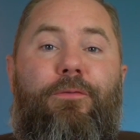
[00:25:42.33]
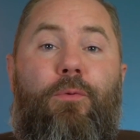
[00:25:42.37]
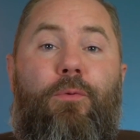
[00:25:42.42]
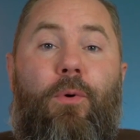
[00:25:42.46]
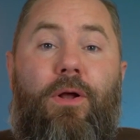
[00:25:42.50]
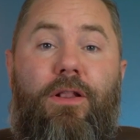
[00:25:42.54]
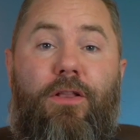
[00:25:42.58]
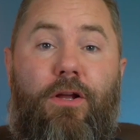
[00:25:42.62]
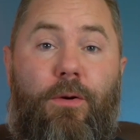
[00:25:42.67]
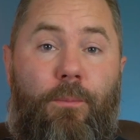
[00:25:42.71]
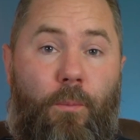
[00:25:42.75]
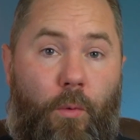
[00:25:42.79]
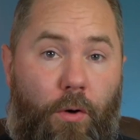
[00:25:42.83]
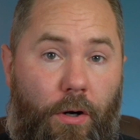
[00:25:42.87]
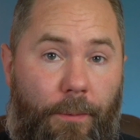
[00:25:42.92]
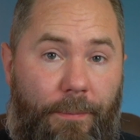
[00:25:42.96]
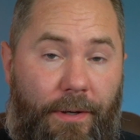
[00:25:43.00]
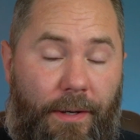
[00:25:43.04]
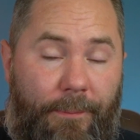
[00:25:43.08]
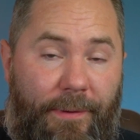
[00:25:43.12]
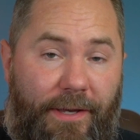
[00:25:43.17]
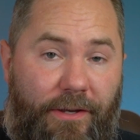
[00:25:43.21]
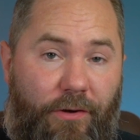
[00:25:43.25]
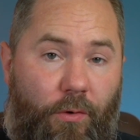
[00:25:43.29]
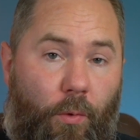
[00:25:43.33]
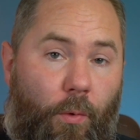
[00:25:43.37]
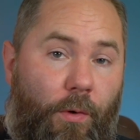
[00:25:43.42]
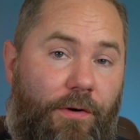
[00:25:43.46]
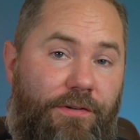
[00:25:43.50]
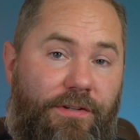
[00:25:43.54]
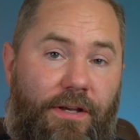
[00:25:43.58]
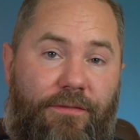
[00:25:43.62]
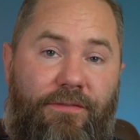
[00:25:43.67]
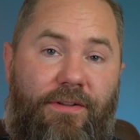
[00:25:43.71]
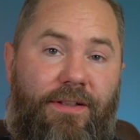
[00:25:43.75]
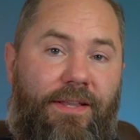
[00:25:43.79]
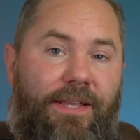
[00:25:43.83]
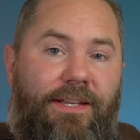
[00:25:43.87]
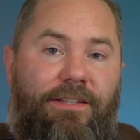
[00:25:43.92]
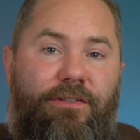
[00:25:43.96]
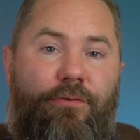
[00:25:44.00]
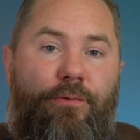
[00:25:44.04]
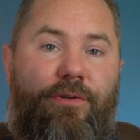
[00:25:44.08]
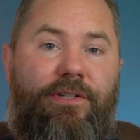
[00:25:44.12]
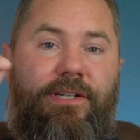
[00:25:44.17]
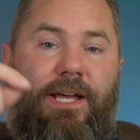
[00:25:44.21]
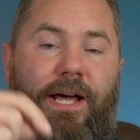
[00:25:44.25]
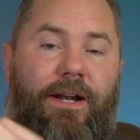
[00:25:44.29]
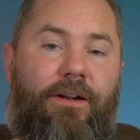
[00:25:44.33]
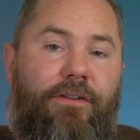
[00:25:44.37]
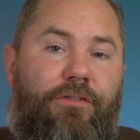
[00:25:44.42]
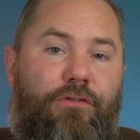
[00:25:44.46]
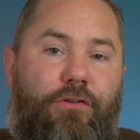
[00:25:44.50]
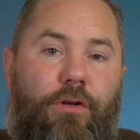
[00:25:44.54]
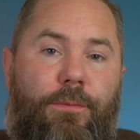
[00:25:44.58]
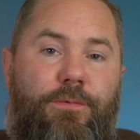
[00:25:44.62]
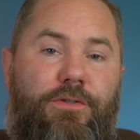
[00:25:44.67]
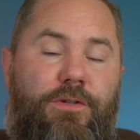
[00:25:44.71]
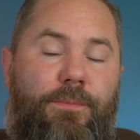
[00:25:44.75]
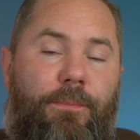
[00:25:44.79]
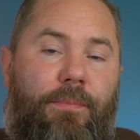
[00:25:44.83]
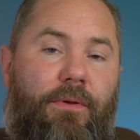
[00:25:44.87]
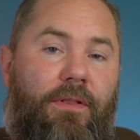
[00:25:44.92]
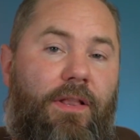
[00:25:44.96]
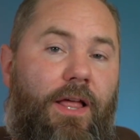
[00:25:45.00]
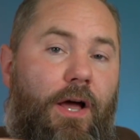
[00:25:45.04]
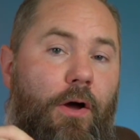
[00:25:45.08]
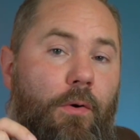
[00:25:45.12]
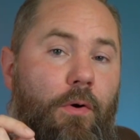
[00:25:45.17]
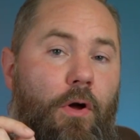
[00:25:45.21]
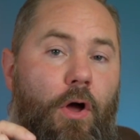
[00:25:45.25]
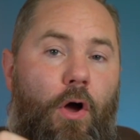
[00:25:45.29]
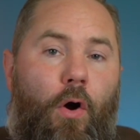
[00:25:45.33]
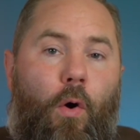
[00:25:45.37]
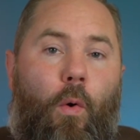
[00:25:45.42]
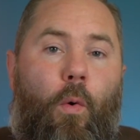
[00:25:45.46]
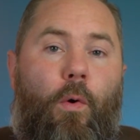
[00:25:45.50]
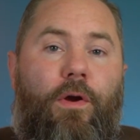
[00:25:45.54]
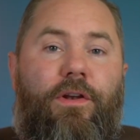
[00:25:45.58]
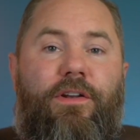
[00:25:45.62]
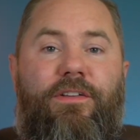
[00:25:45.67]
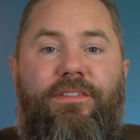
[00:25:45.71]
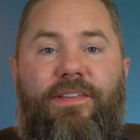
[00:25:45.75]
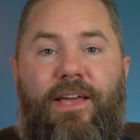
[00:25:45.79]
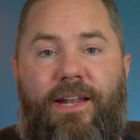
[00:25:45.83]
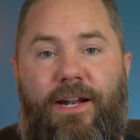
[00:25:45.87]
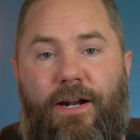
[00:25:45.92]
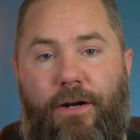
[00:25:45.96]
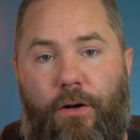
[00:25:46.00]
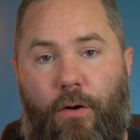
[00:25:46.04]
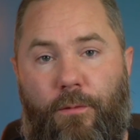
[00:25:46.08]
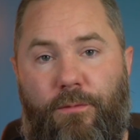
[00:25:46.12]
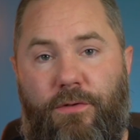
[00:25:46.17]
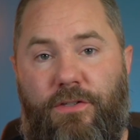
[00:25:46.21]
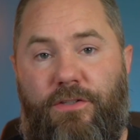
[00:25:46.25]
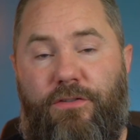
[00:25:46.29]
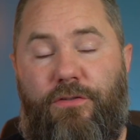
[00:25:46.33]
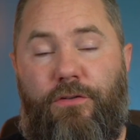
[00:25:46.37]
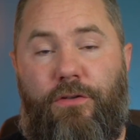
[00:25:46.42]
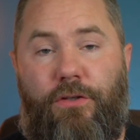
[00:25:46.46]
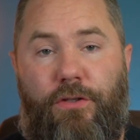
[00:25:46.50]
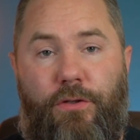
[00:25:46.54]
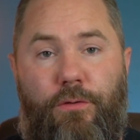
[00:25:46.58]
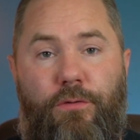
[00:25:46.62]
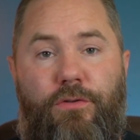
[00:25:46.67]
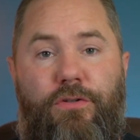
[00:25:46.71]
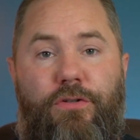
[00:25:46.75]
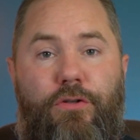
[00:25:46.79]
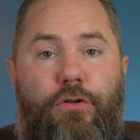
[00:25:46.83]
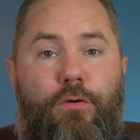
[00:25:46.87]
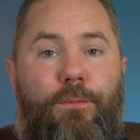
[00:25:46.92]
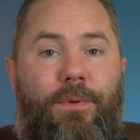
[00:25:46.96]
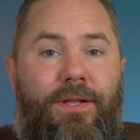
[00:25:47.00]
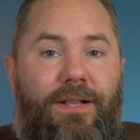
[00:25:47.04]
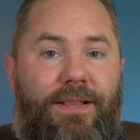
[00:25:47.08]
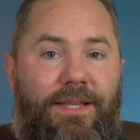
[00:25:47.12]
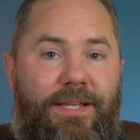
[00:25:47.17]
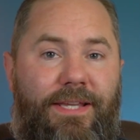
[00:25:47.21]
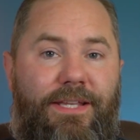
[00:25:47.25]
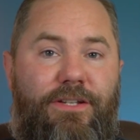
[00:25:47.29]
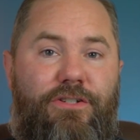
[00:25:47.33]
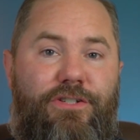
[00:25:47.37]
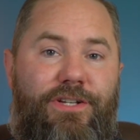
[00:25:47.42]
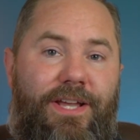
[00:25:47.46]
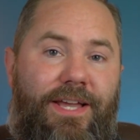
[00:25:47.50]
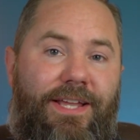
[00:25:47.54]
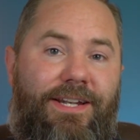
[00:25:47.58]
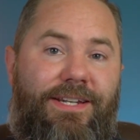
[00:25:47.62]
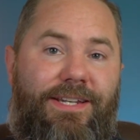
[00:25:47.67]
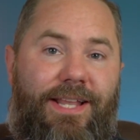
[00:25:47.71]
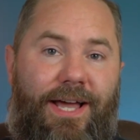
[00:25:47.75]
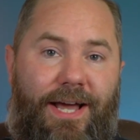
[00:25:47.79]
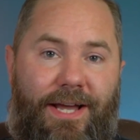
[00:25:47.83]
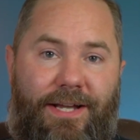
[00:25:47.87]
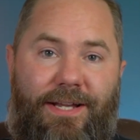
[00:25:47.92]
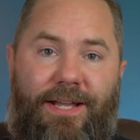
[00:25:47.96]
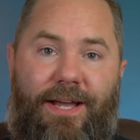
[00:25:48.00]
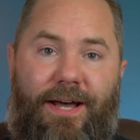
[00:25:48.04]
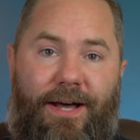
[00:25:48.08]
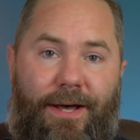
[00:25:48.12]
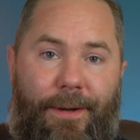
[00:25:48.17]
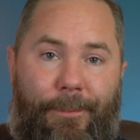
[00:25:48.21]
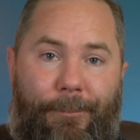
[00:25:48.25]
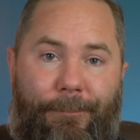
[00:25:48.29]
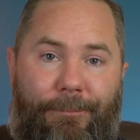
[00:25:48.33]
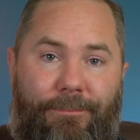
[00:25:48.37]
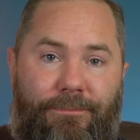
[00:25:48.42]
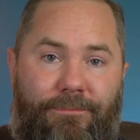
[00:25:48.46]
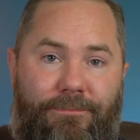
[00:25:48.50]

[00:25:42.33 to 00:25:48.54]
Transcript: you want to learn more about my course, I have a link to it down in the description below, or you can just head on over to youtubeleadgen.com.